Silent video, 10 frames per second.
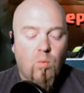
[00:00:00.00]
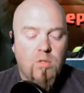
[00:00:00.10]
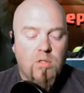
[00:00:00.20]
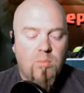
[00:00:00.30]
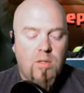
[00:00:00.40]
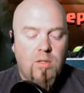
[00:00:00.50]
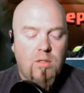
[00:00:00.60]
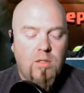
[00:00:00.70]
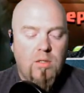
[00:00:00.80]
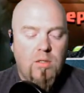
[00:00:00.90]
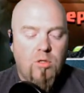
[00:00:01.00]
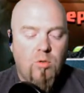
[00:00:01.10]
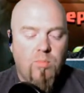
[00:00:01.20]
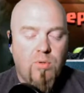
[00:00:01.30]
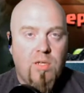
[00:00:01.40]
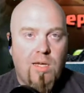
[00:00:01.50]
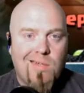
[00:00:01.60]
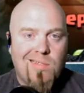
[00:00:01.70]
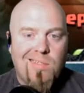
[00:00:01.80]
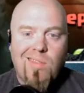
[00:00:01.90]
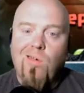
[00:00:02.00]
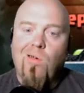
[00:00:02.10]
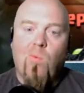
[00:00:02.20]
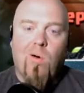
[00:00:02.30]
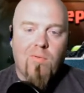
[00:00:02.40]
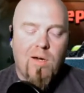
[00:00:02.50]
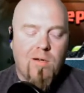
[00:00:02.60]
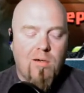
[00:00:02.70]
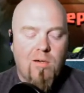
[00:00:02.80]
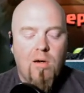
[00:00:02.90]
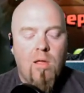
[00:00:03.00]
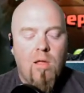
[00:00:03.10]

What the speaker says: warden's ability to protect the wall wrecker